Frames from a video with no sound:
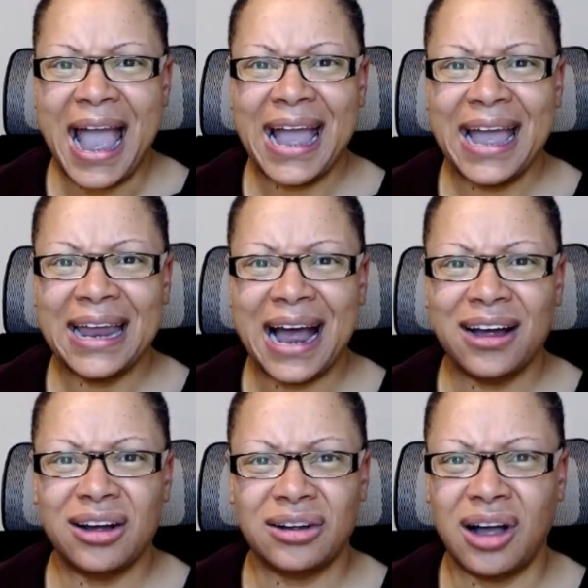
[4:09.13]
And
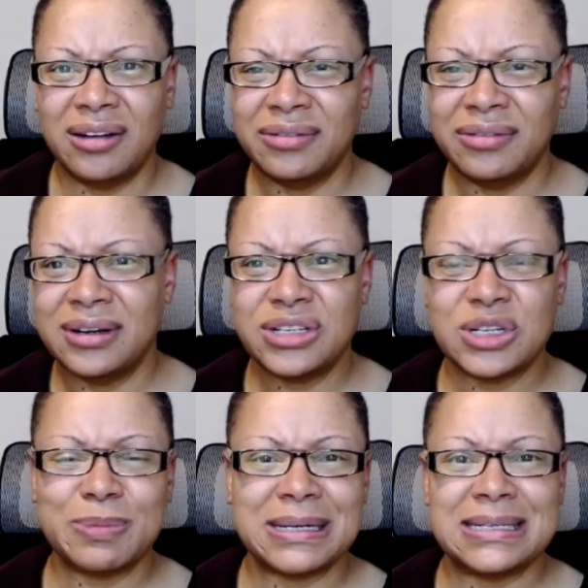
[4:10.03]
I uncovered
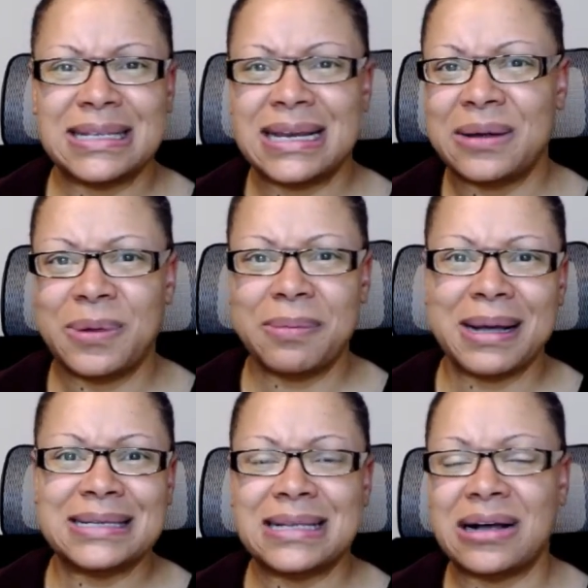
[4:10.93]
just by sitting with
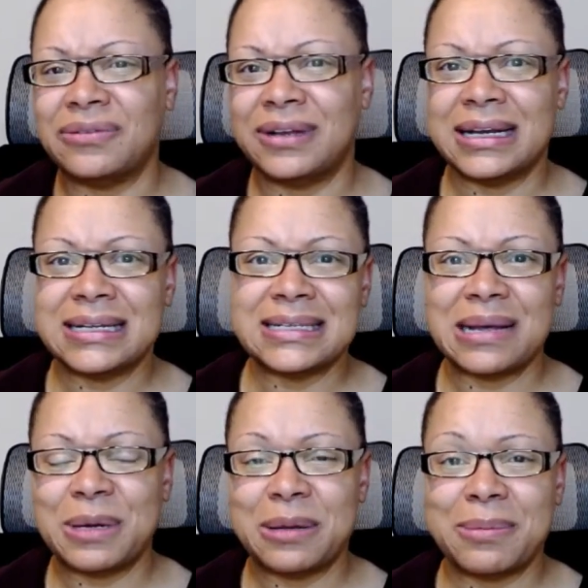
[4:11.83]
myself and
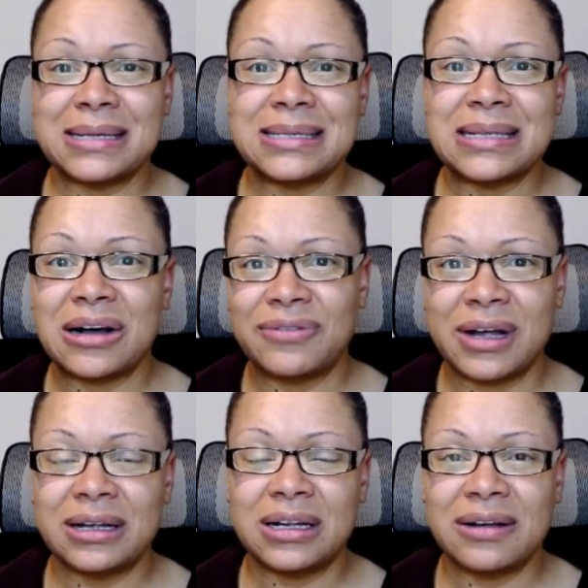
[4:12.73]
examining myself,
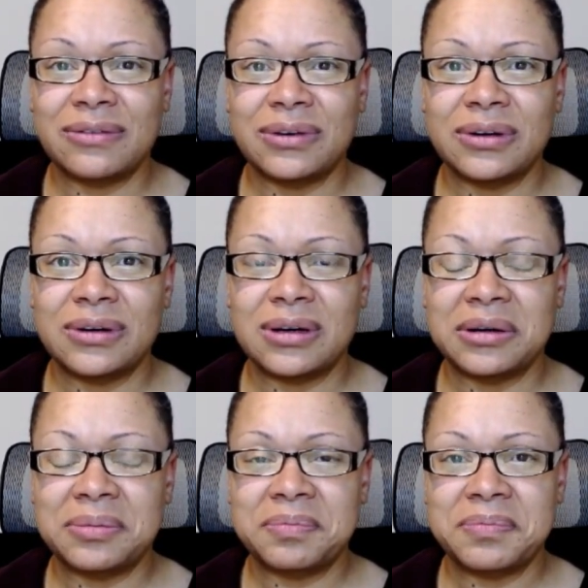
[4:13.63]
I uncovered
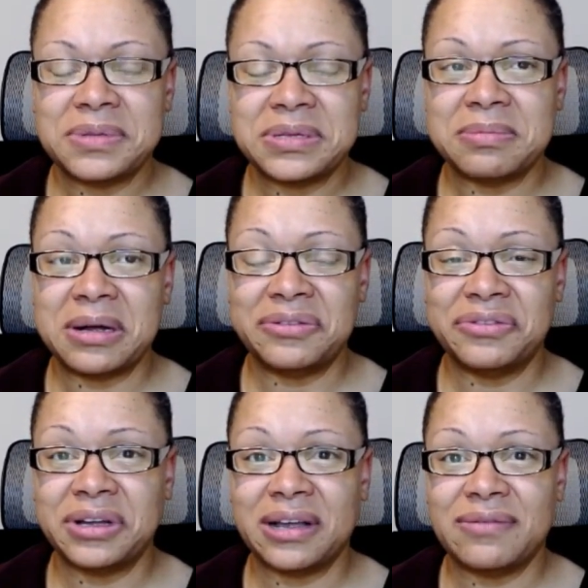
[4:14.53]
some
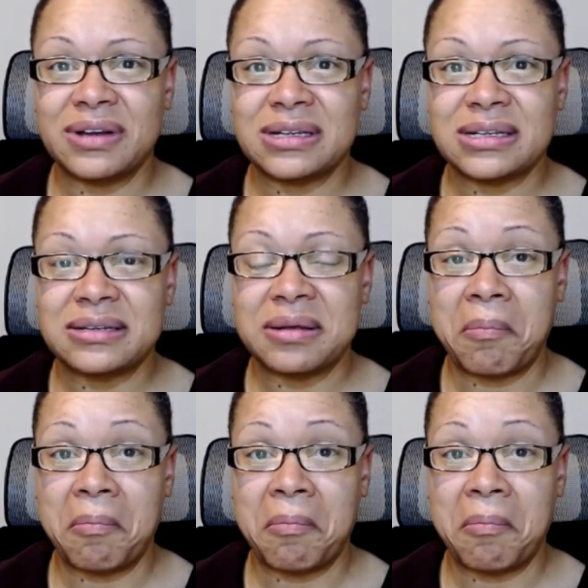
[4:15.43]
unforgiveness